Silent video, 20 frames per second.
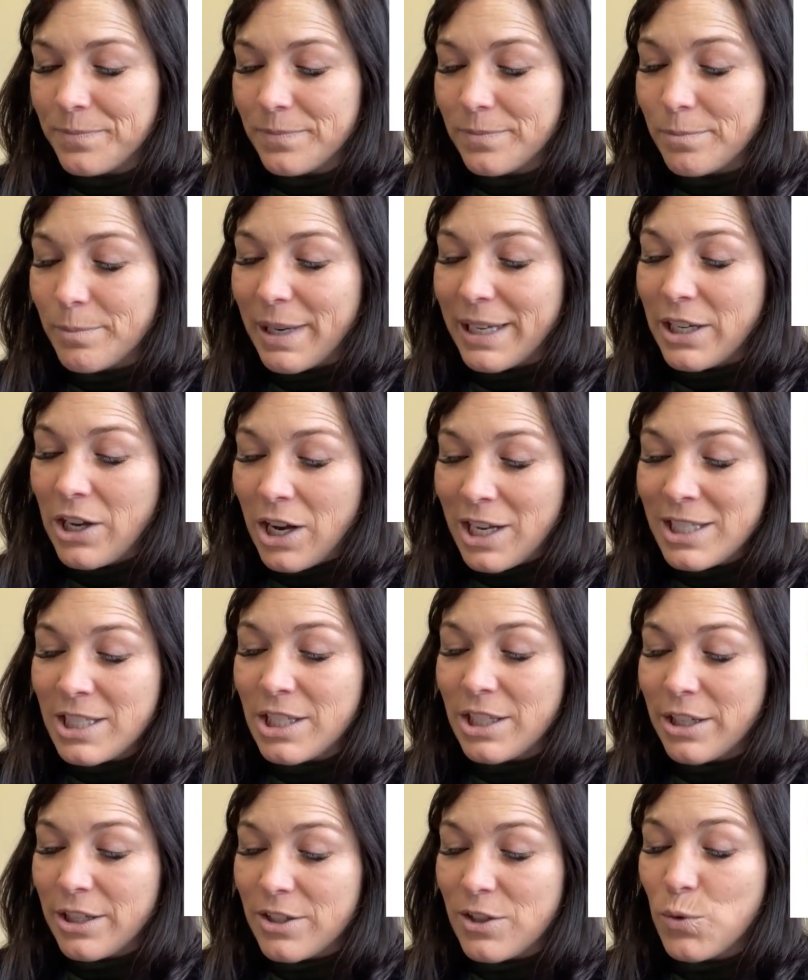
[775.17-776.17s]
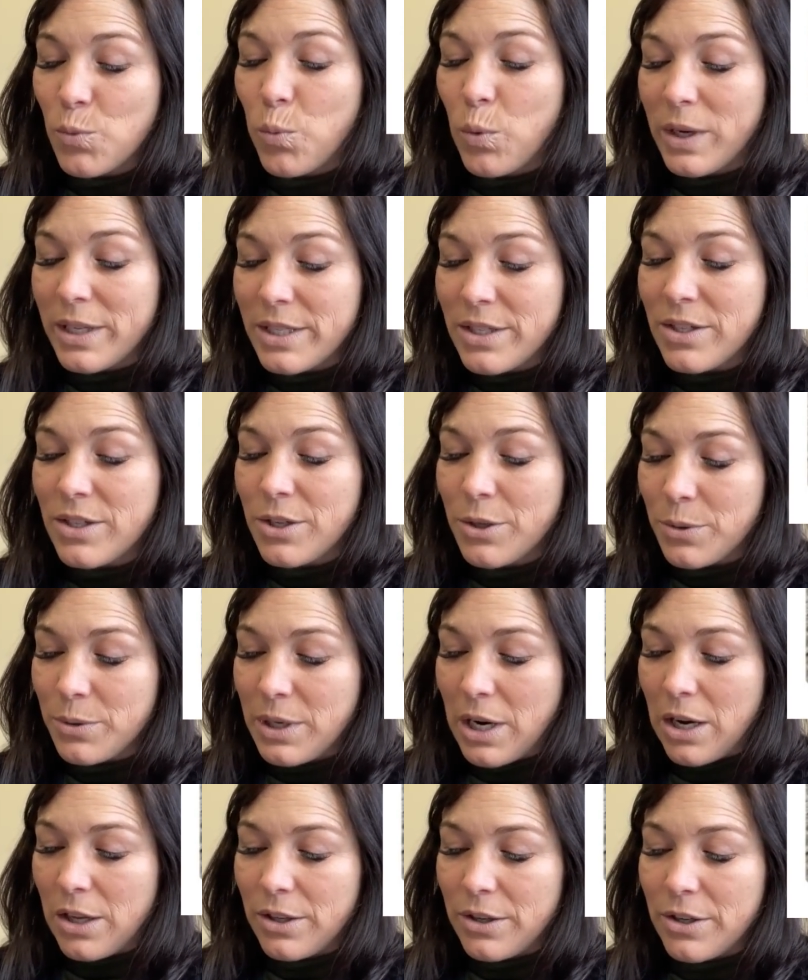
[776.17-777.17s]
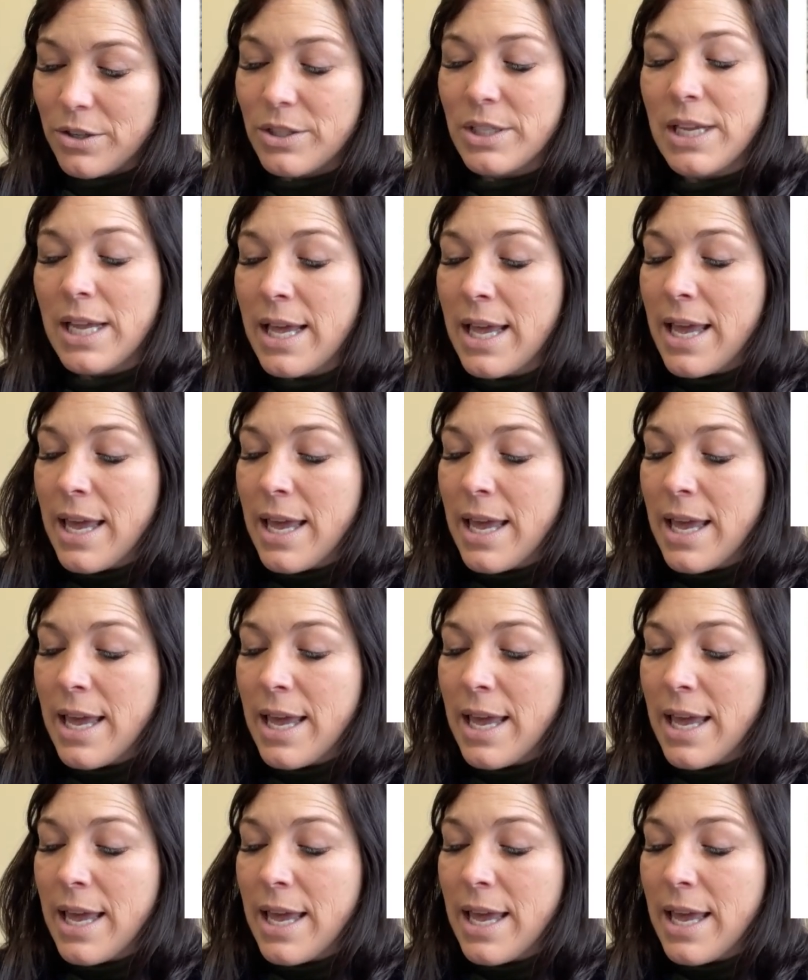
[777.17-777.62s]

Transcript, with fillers: my cost of goods was two dollars